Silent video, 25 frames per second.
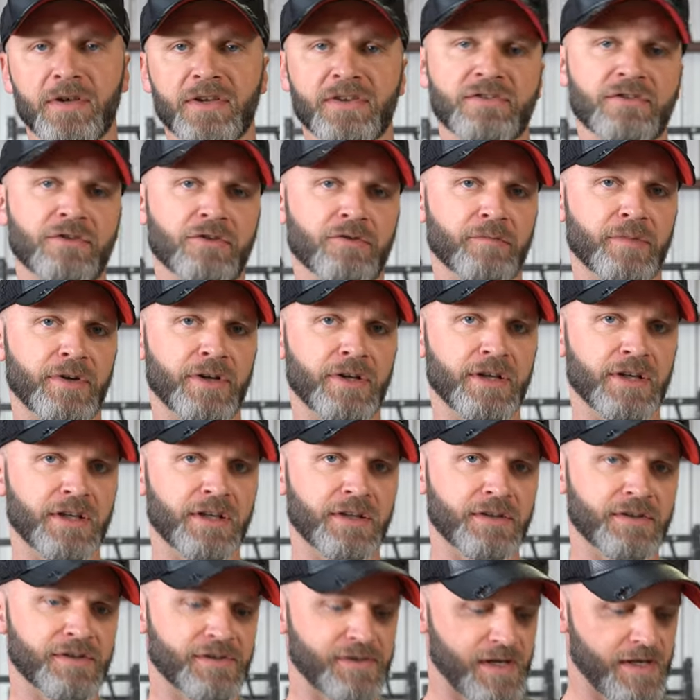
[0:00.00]

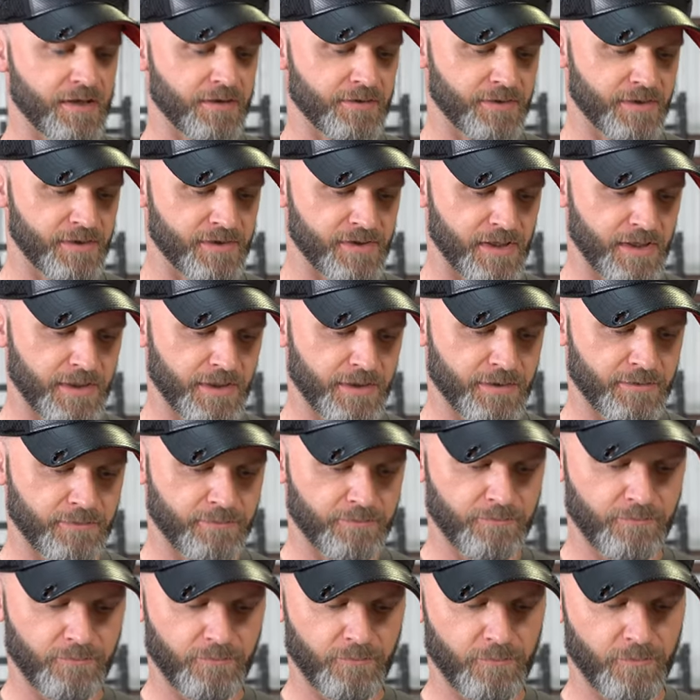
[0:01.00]
Mesoamerican style design
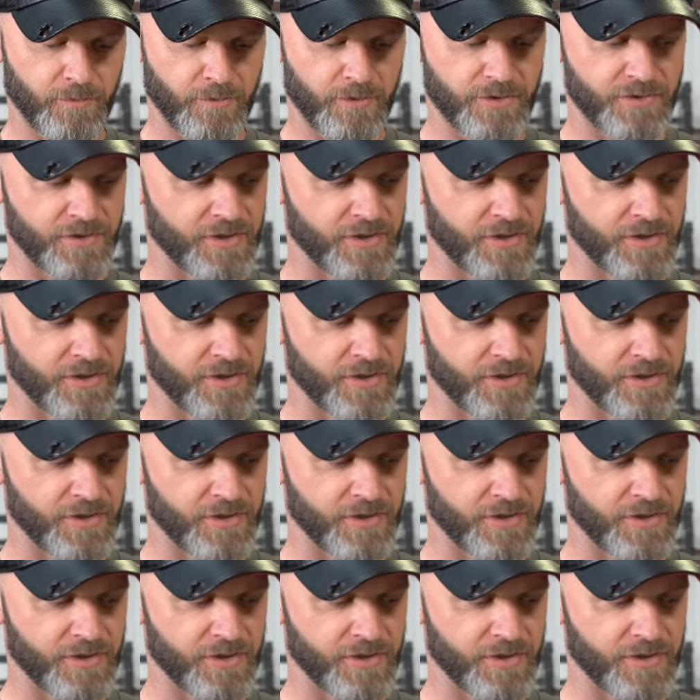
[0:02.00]
with a